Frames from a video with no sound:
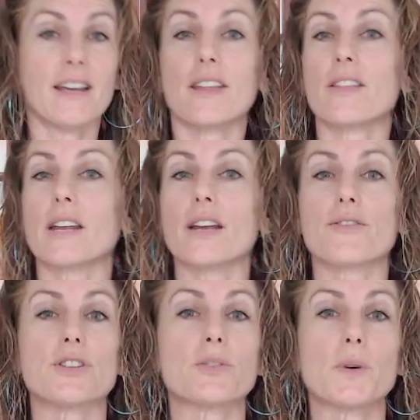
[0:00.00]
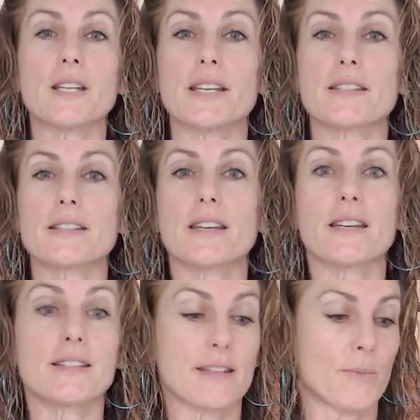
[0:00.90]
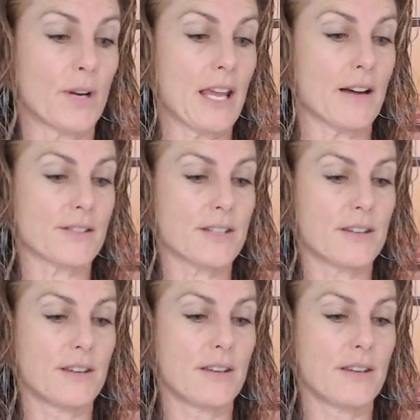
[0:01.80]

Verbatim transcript: that I first witnessed in somebody else